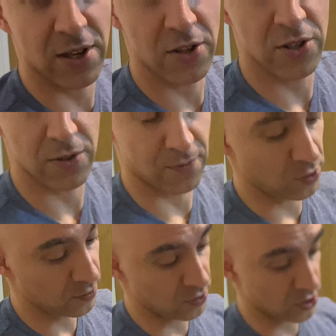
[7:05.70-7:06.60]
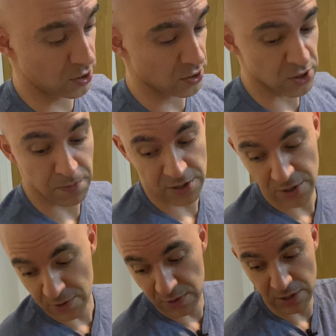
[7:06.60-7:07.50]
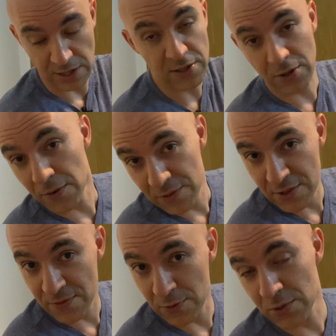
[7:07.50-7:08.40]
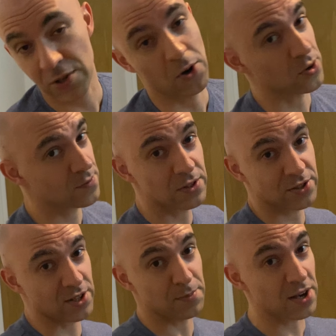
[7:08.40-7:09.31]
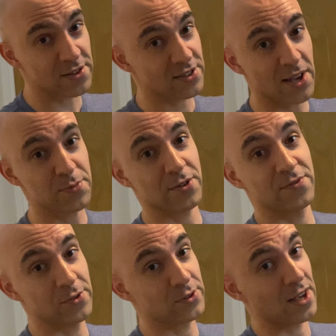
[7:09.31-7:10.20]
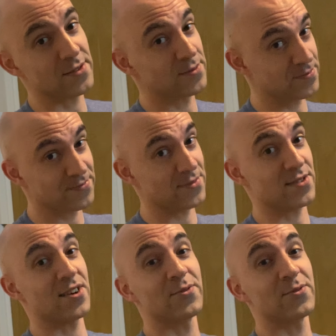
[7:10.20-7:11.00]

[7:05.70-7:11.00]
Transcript: section what was your experience with either of these foods or with some other types of food, and see